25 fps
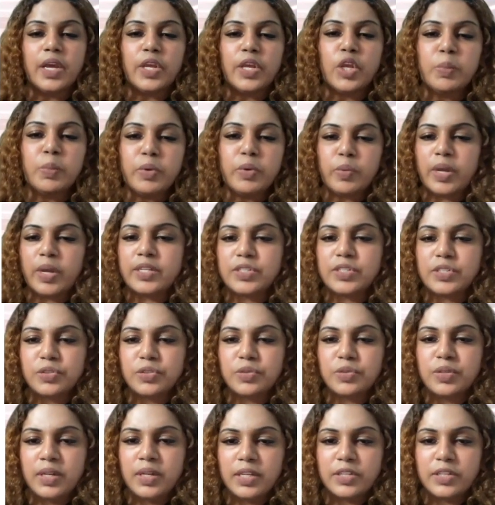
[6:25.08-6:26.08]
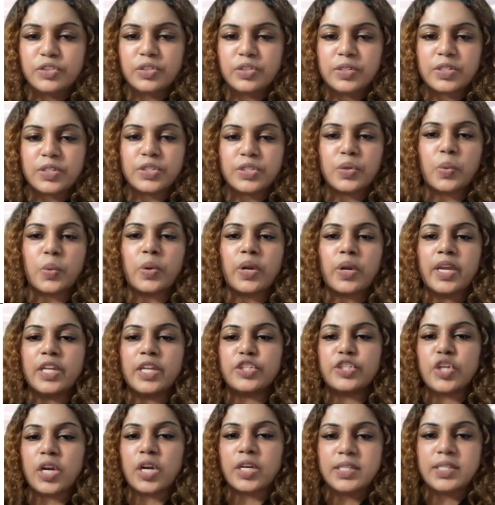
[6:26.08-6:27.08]
Human rights due diligence, or
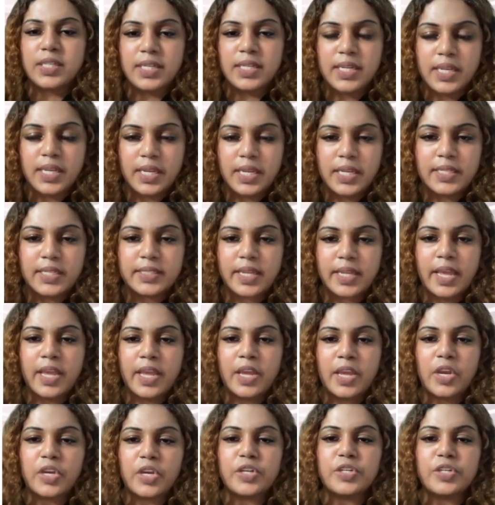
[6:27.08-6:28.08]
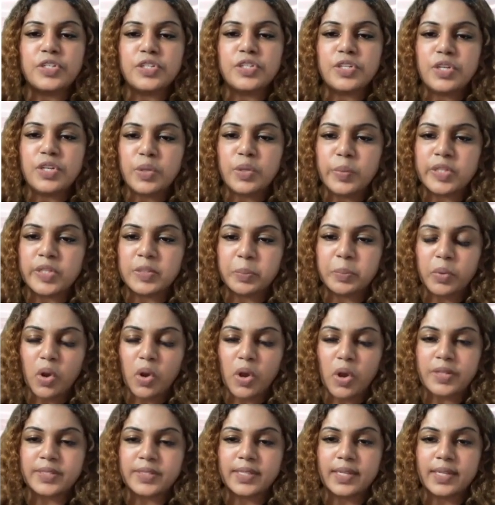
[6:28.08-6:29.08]
HRDD, is a continuous
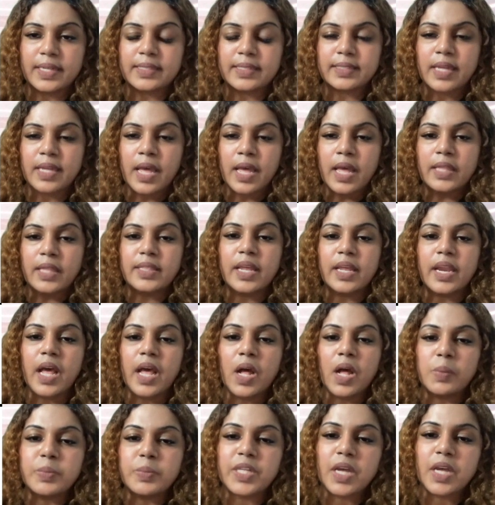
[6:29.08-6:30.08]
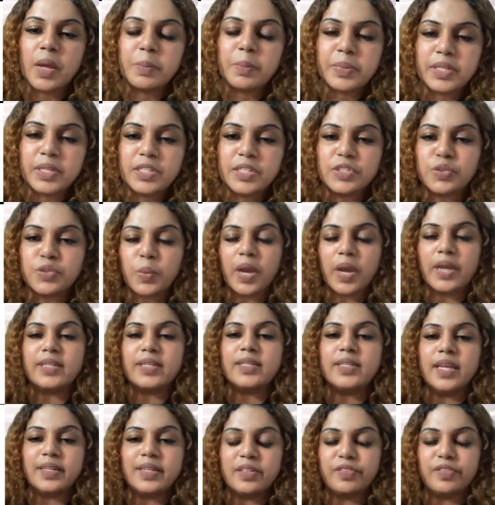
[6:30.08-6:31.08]
process that helps companies to
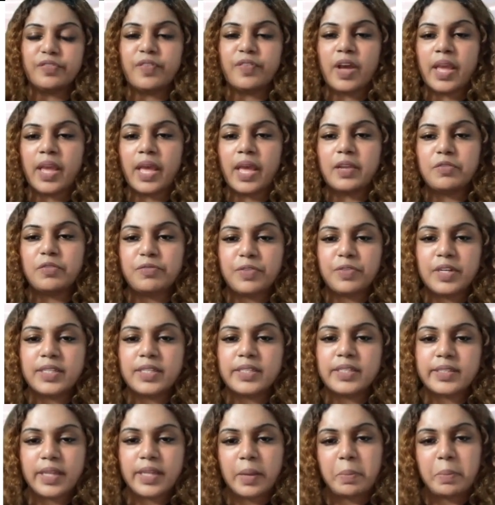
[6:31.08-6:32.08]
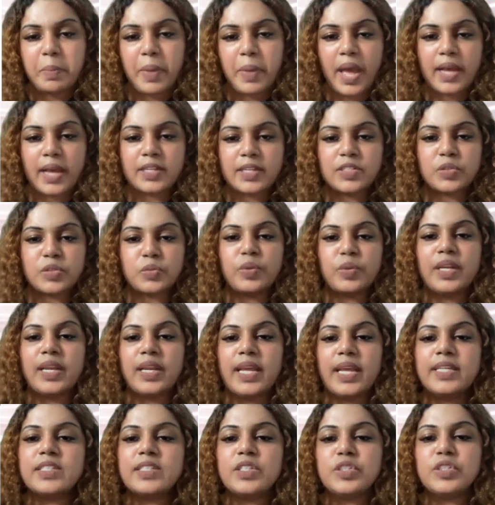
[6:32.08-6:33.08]
identify adverse impacts
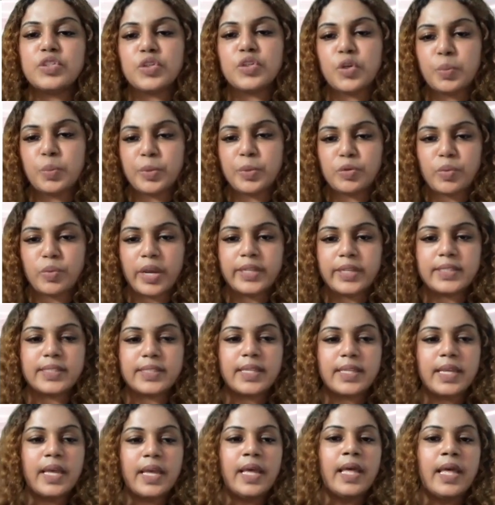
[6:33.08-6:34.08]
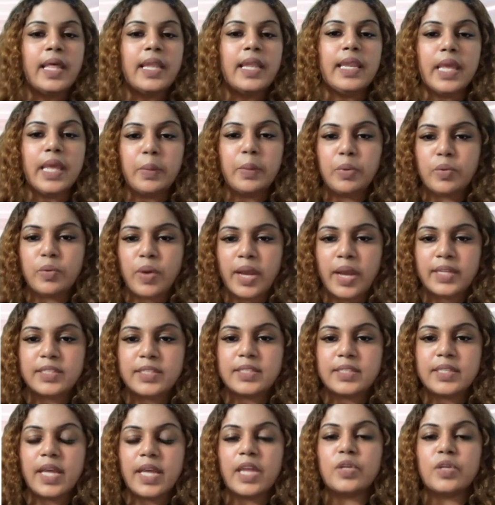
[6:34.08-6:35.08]
relating to human rights, labor
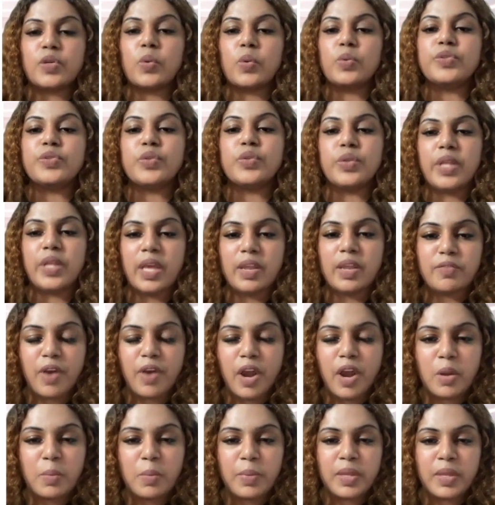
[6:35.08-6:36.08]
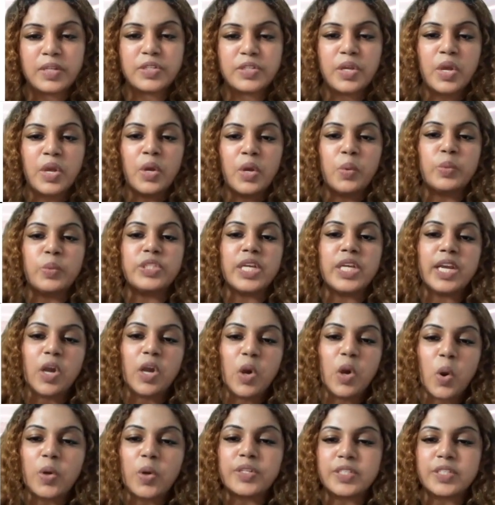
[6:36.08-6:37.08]
rights, and also the environment, which are
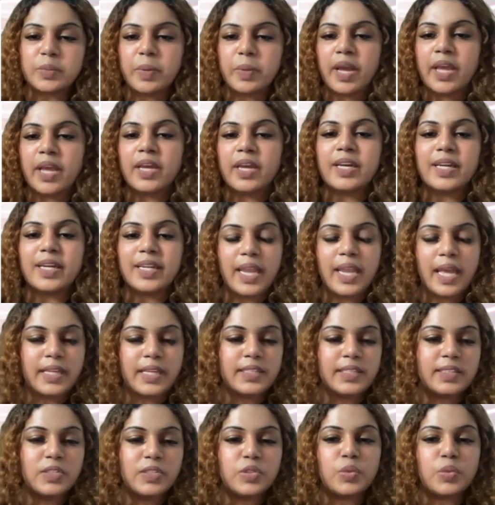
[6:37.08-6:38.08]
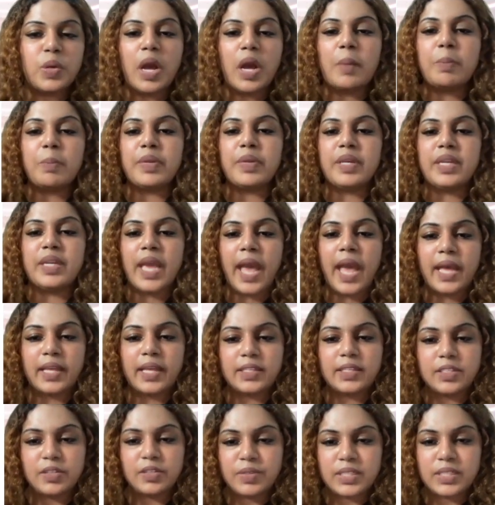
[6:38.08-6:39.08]
caused by or connected to company
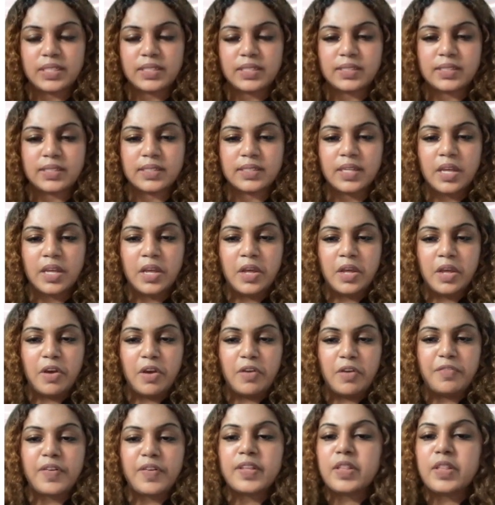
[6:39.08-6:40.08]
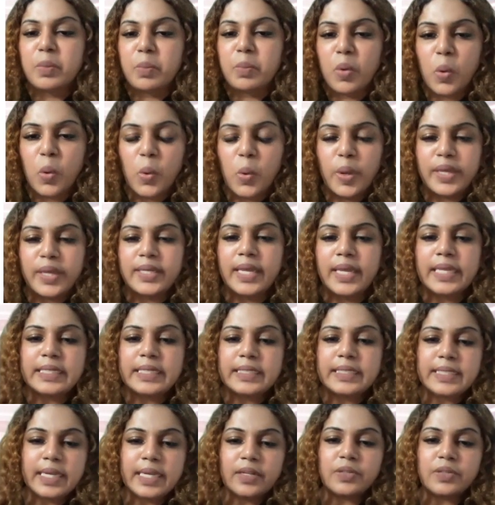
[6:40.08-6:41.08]
activities. Furthermore, it
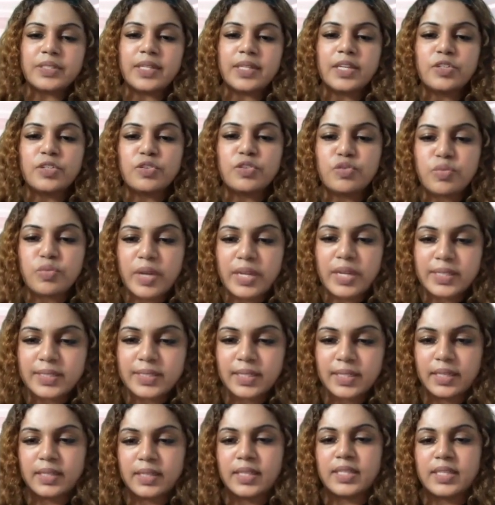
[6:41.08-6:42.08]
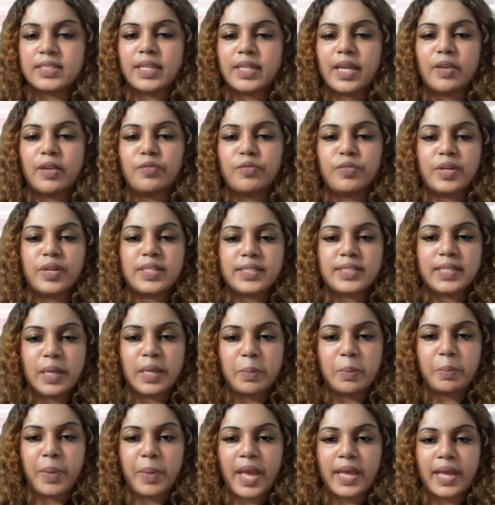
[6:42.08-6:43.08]
entails addressing these adverse
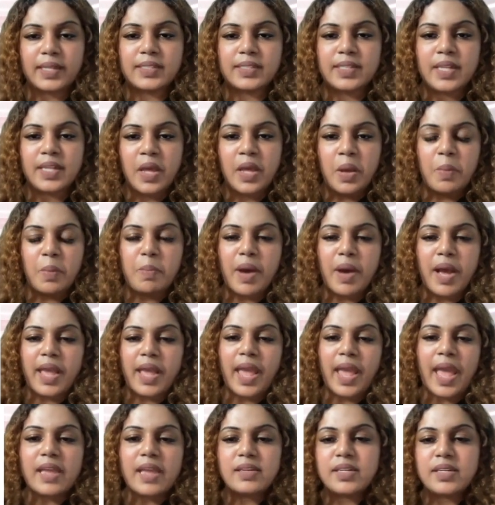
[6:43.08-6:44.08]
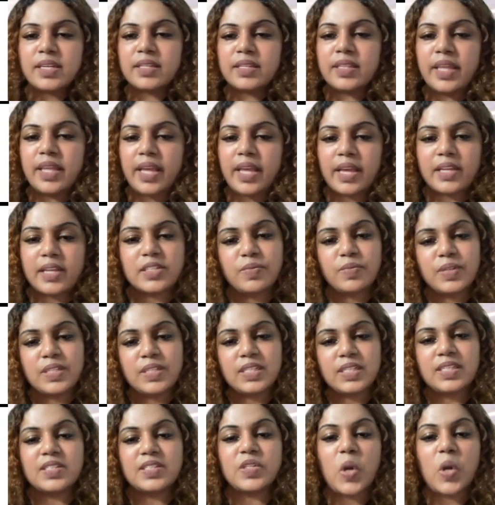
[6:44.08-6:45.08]
impacts by ending the
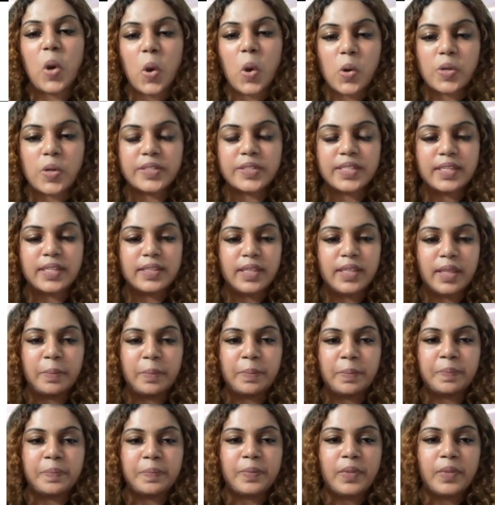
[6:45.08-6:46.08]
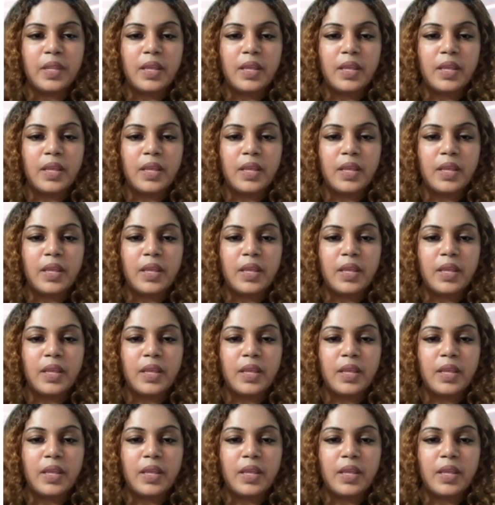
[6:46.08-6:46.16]
activities causing them.